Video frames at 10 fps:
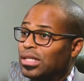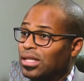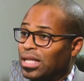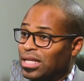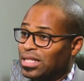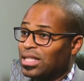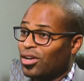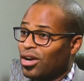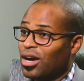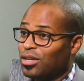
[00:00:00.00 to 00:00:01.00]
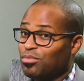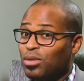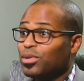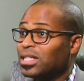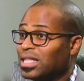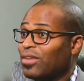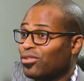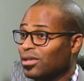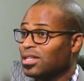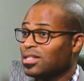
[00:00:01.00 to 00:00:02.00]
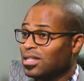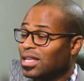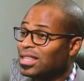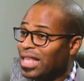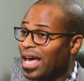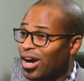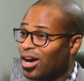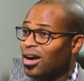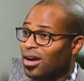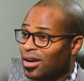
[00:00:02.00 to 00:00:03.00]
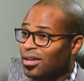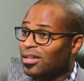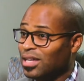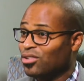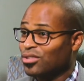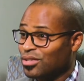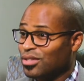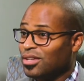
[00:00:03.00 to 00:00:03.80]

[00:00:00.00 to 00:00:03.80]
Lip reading: that is in their heart, people can definitely see that they are leaders,